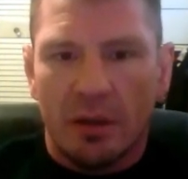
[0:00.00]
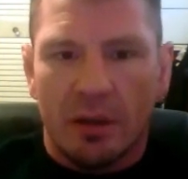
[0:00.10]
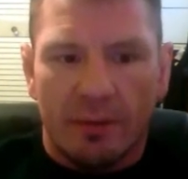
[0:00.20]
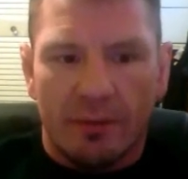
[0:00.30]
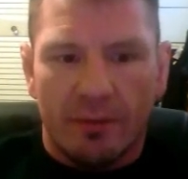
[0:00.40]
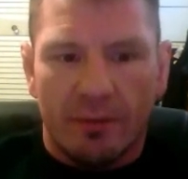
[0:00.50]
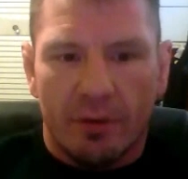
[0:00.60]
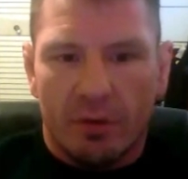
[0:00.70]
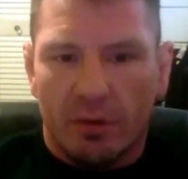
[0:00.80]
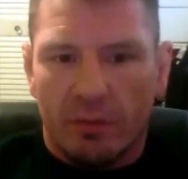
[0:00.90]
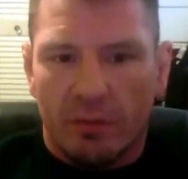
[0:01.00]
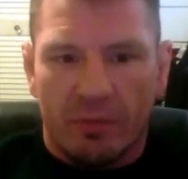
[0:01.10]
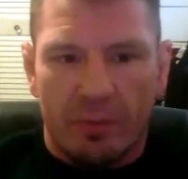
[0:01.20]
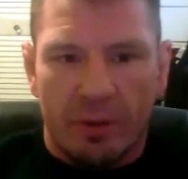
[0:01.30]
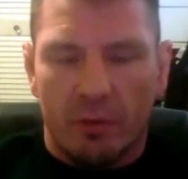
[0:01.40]
you know, for
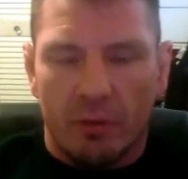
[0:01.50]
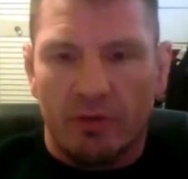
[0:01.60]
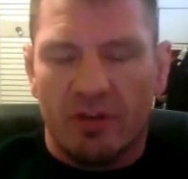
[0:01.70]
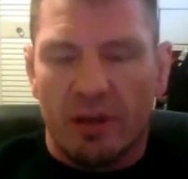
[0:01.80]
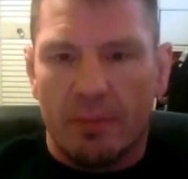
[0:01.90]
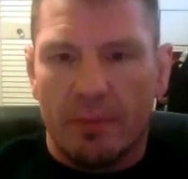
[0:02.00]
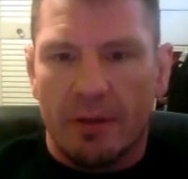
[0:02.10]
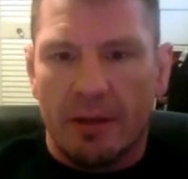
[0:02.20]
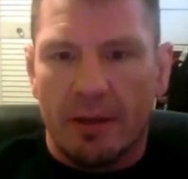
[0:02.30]
being a world champion.